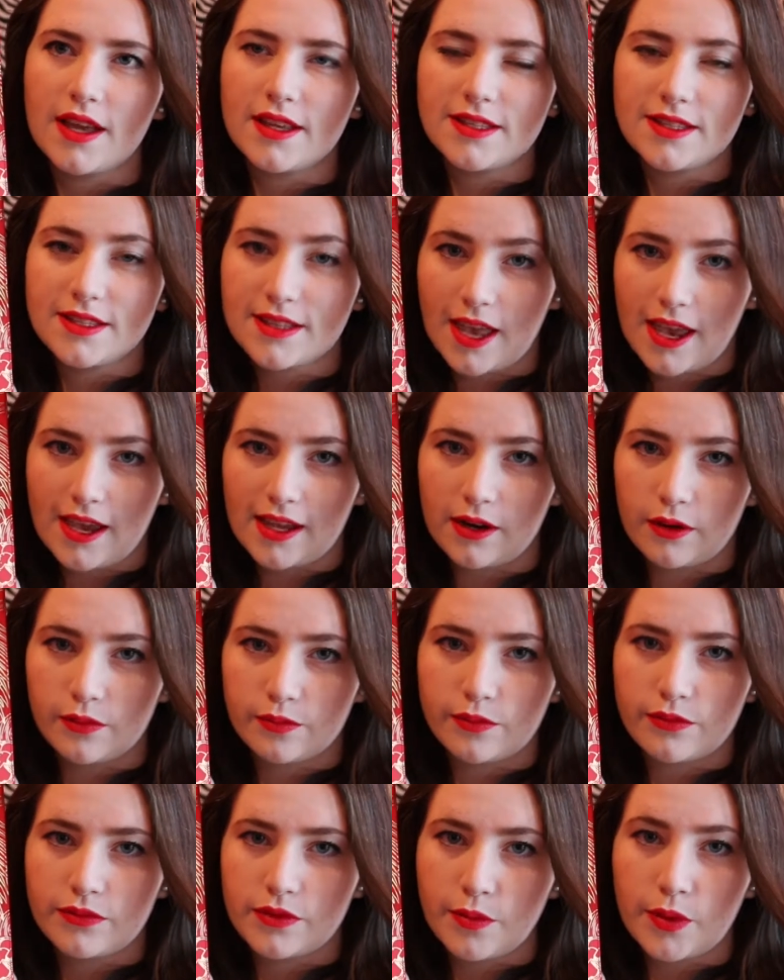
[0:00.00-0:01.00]
sale
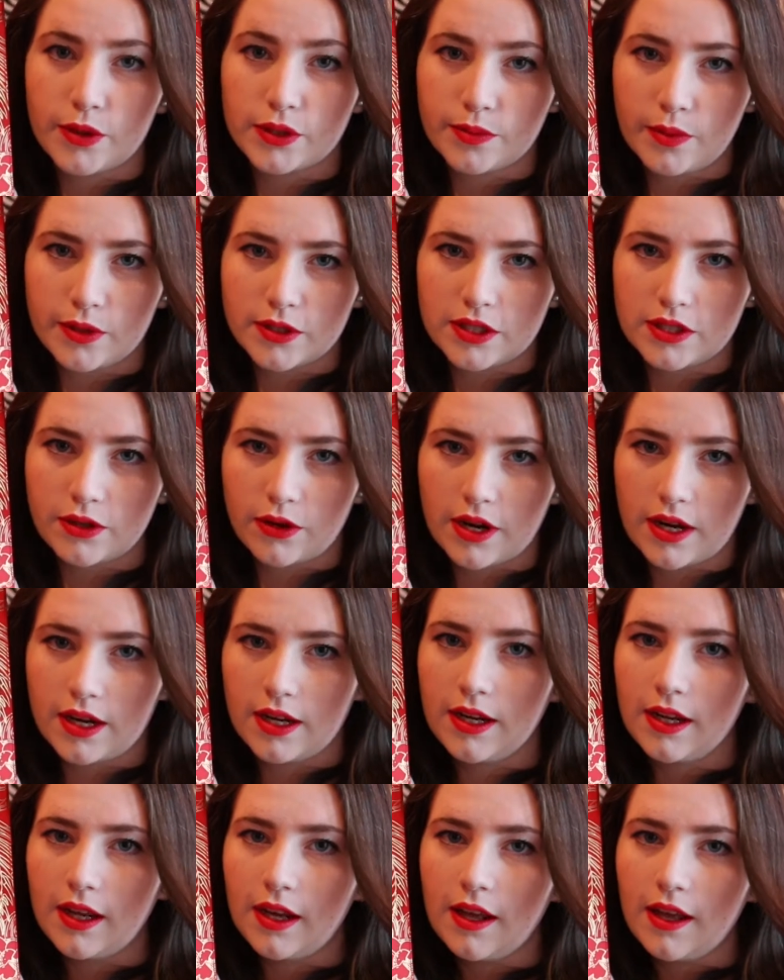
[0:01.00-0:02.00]
on the book
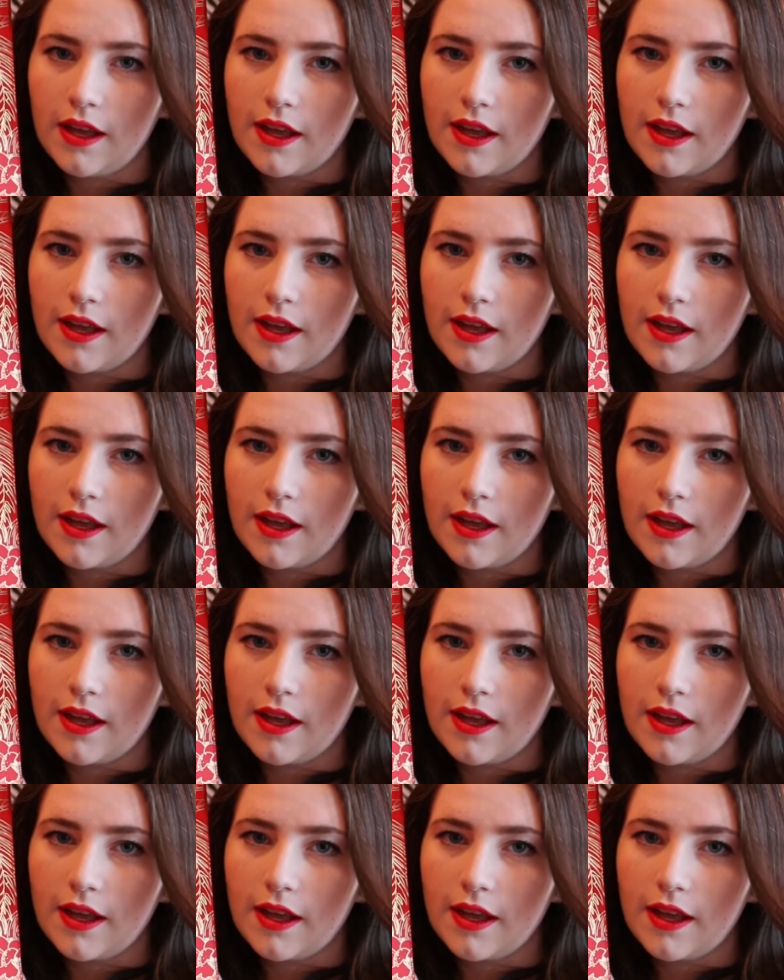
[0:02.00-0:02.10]
depository.